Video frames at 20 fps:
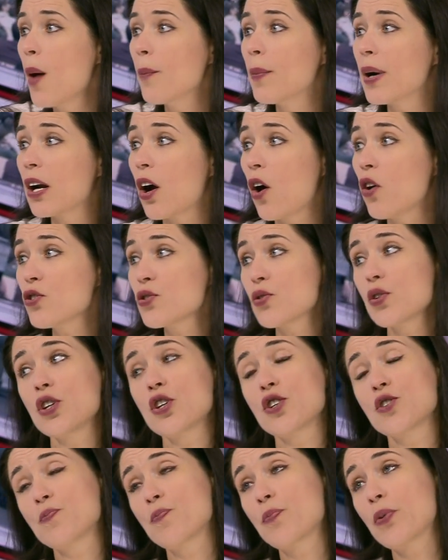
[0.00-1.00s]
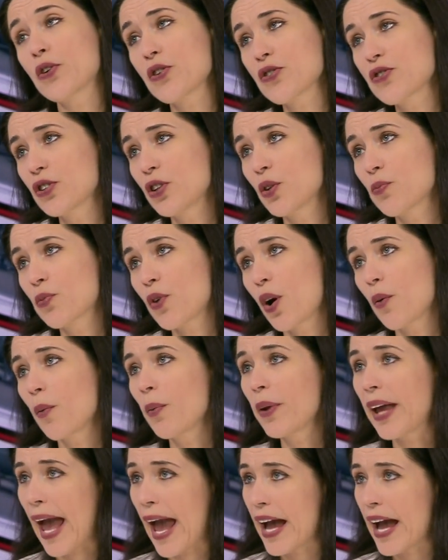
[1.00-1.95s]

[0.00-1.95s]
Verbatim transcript: But also his personal, probably,